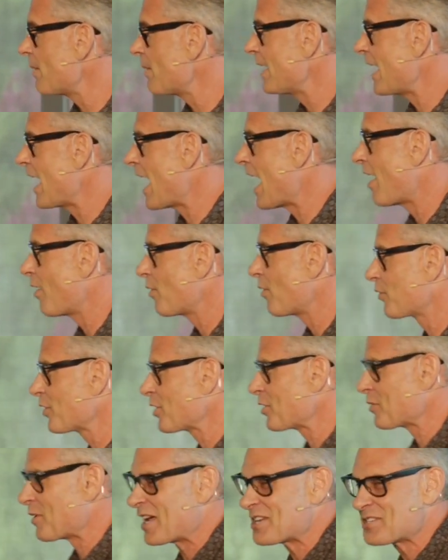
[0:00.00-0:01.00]
me out for
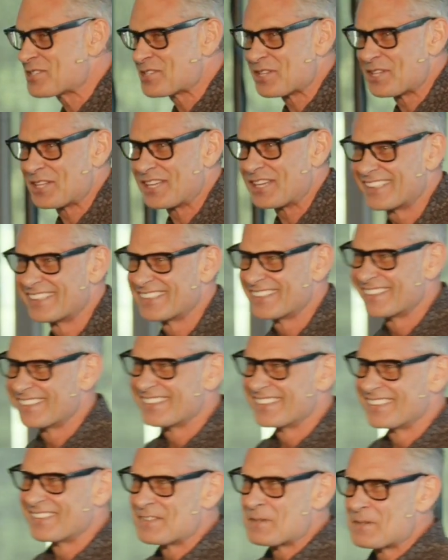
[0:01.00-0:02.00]
the rest of the
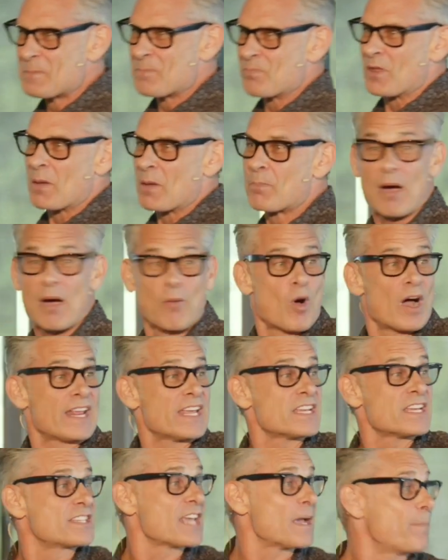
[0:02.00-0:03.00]
but what ends up